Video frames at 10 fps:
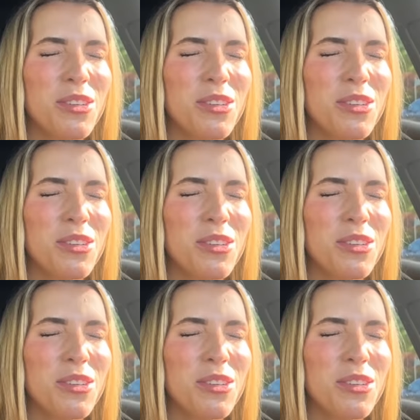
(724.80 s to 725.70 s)

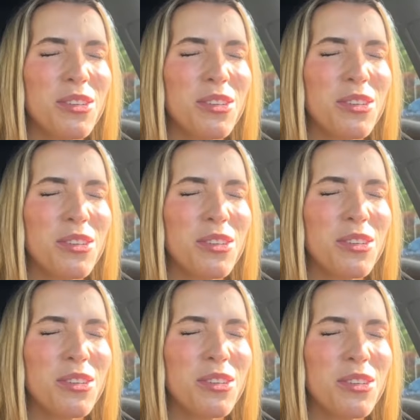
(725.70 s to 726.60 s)

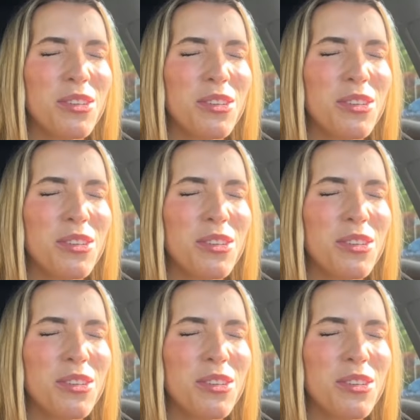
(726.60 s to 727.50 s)

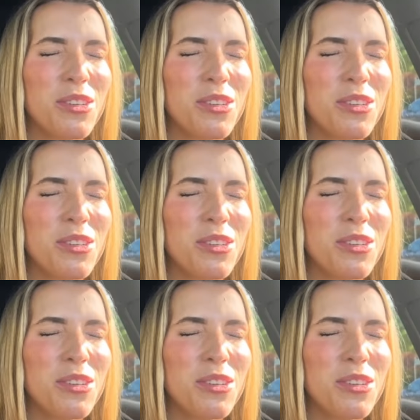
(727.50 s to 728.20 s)
This person isn't speaking.